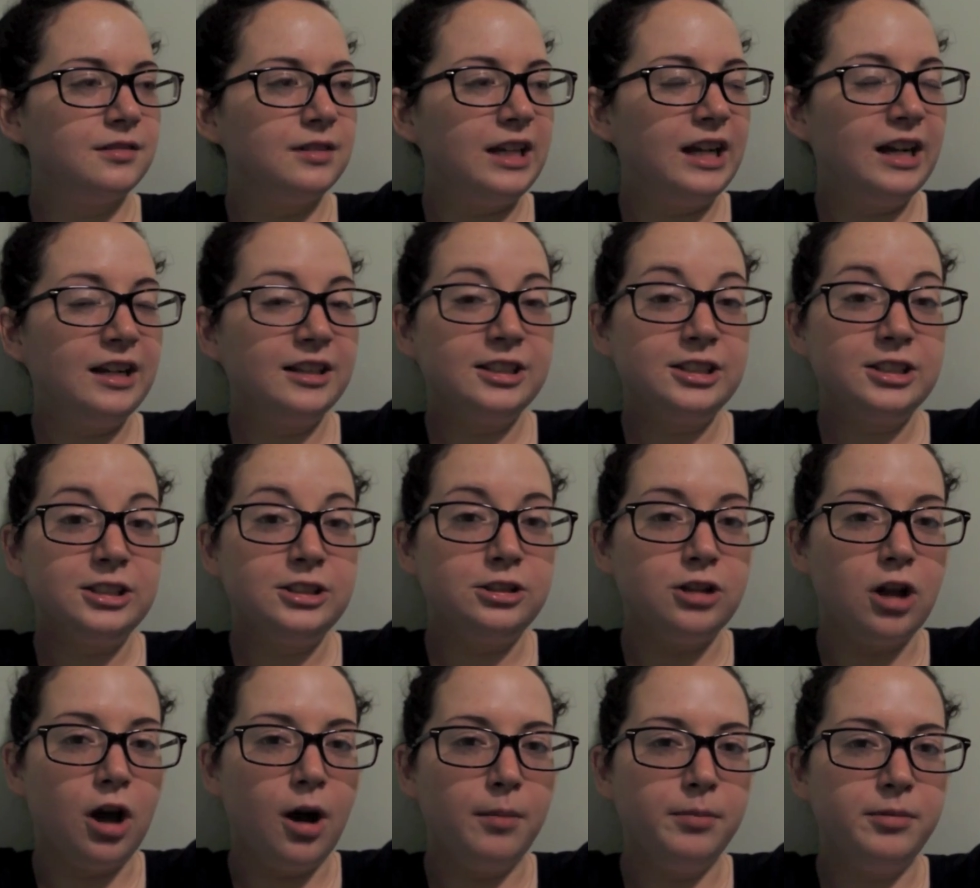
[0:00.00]
I got
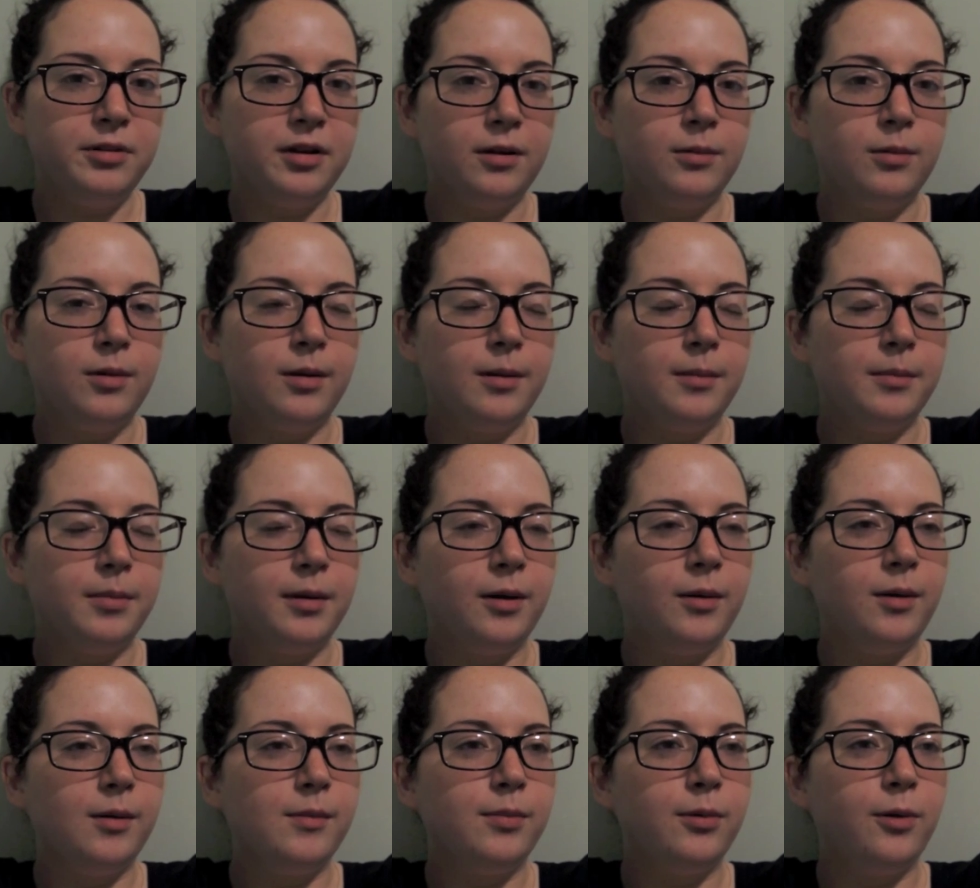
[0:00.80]
stomped on
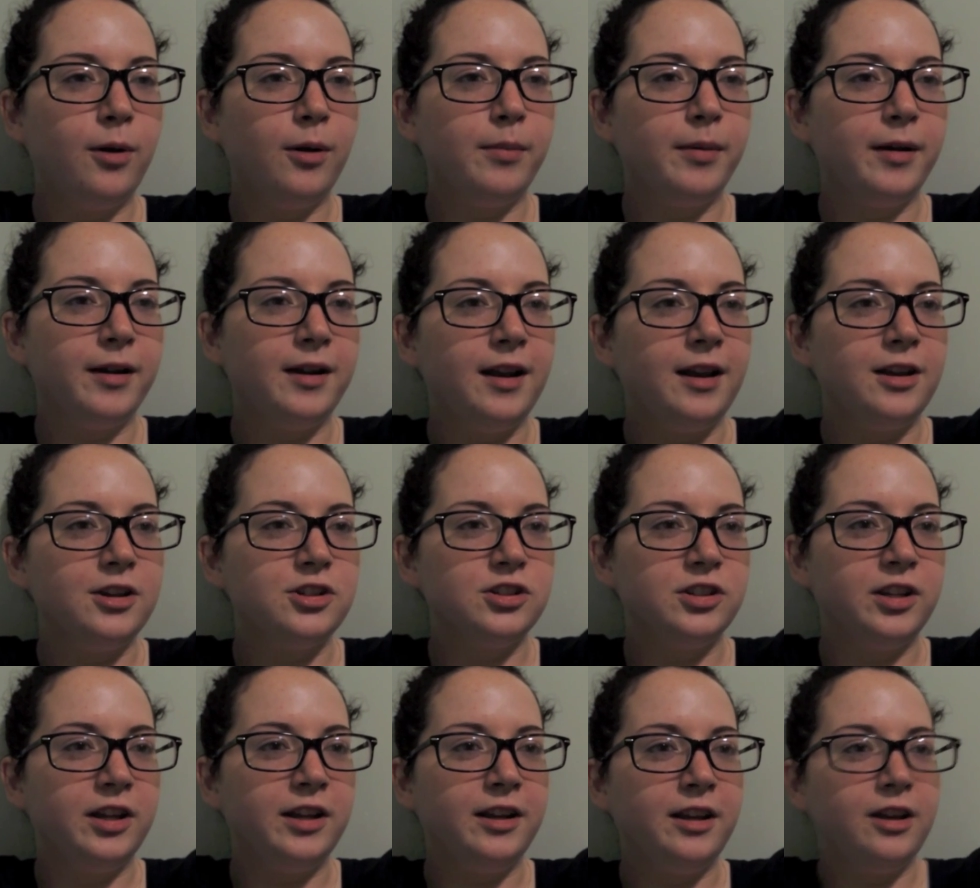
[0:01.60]
by an
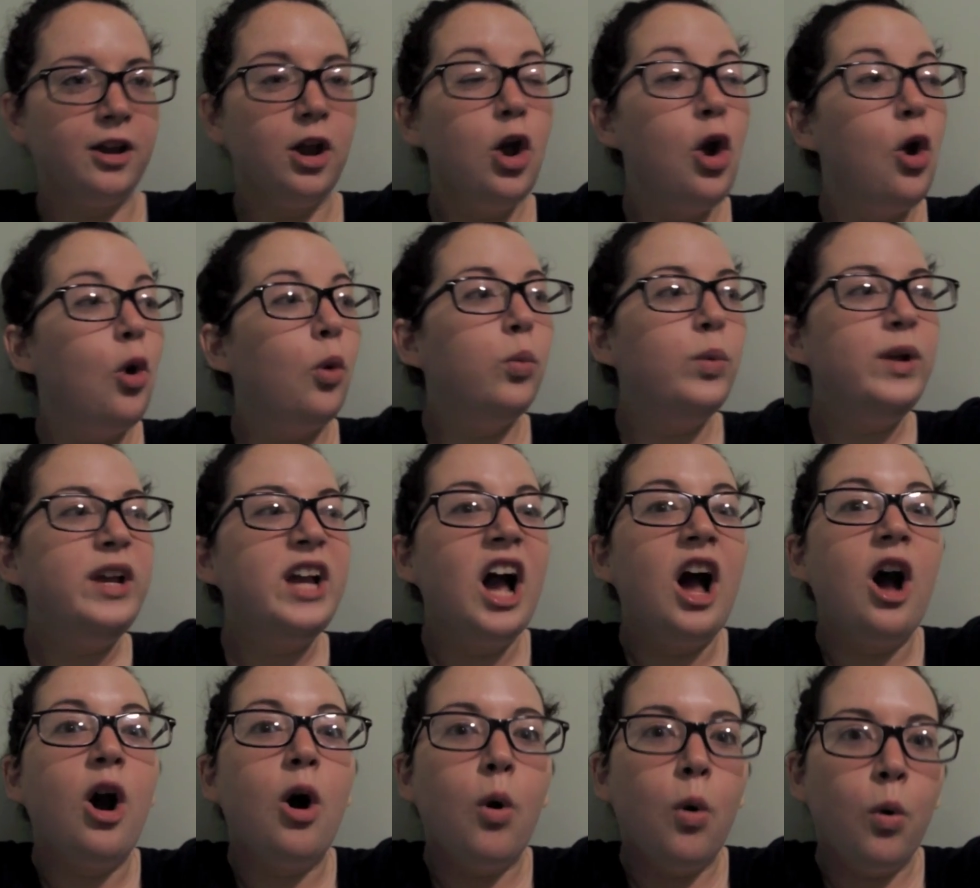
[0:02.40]
Asian lady. We
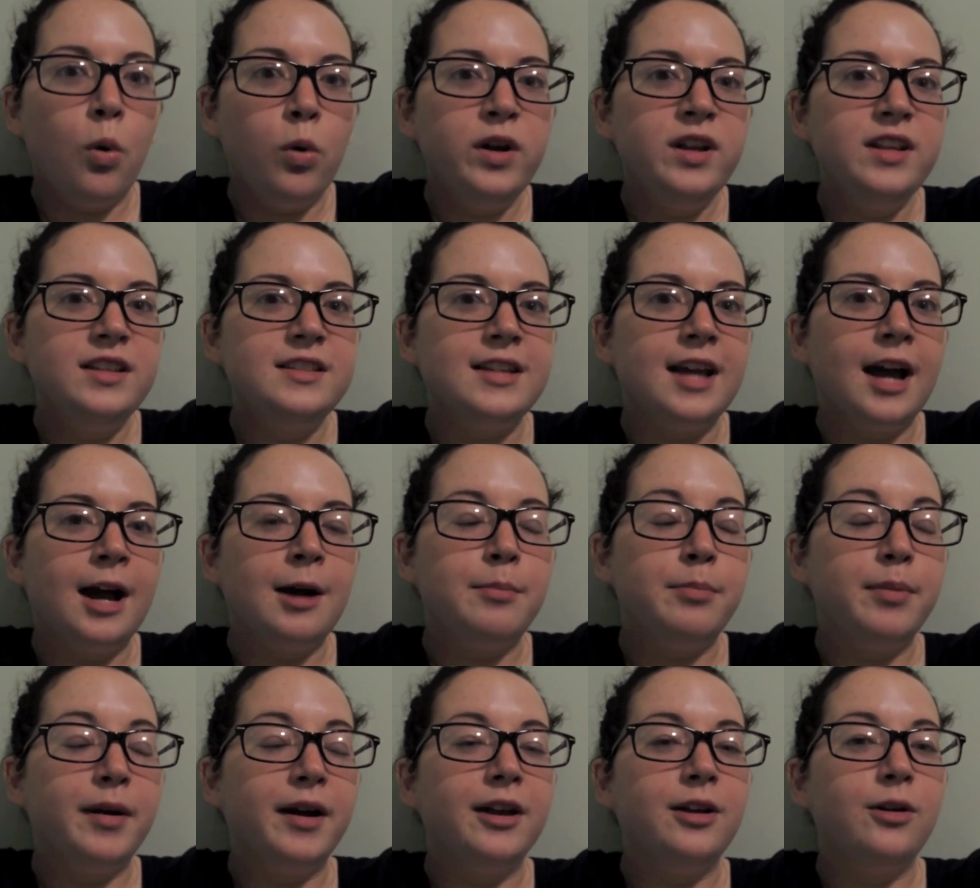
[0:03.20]
got oinked
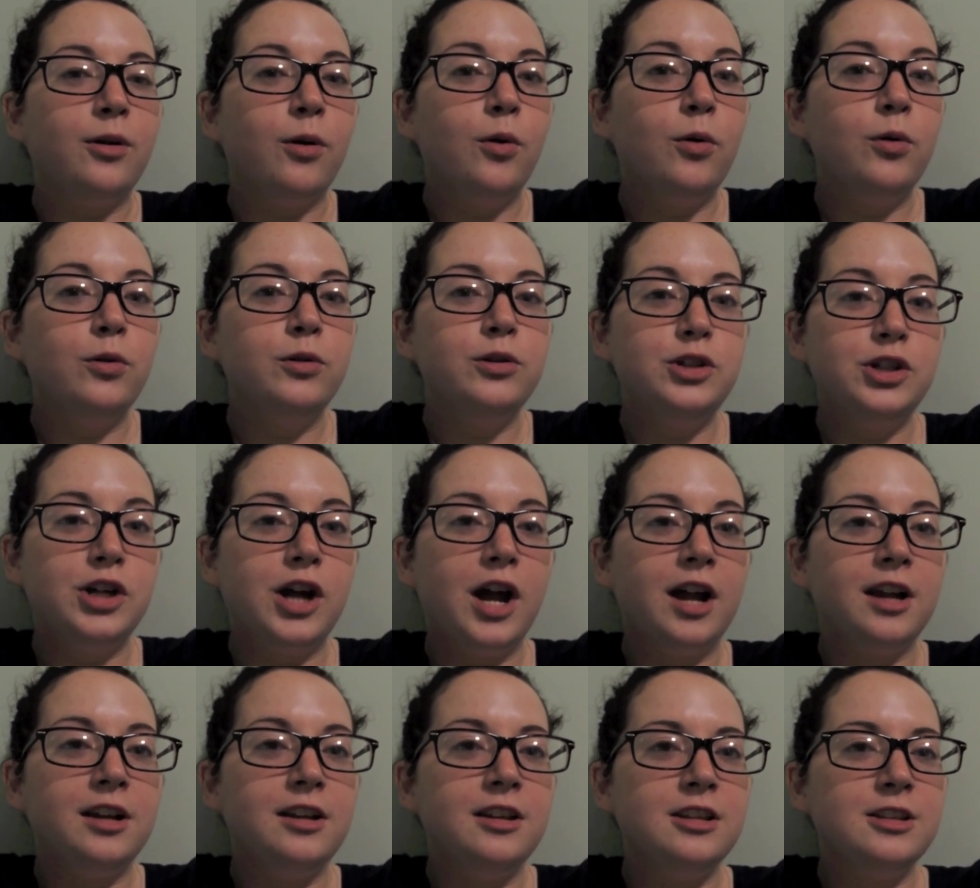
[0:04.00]
at by an old
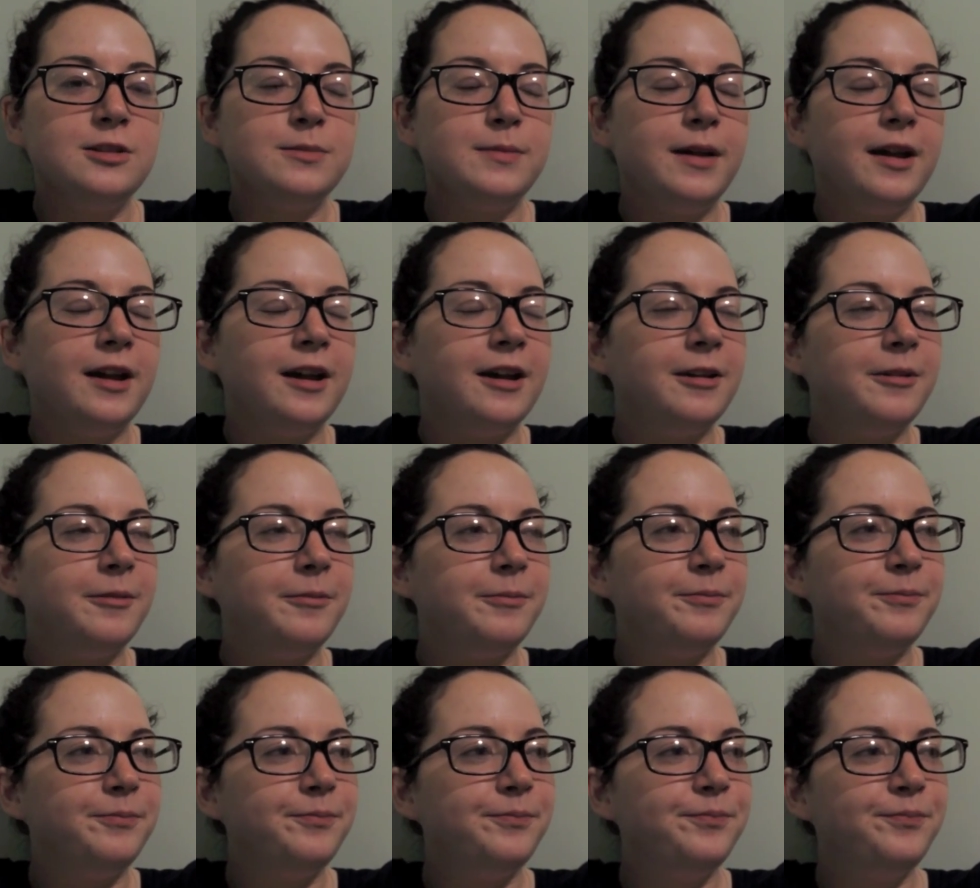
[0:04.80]
Chinese man.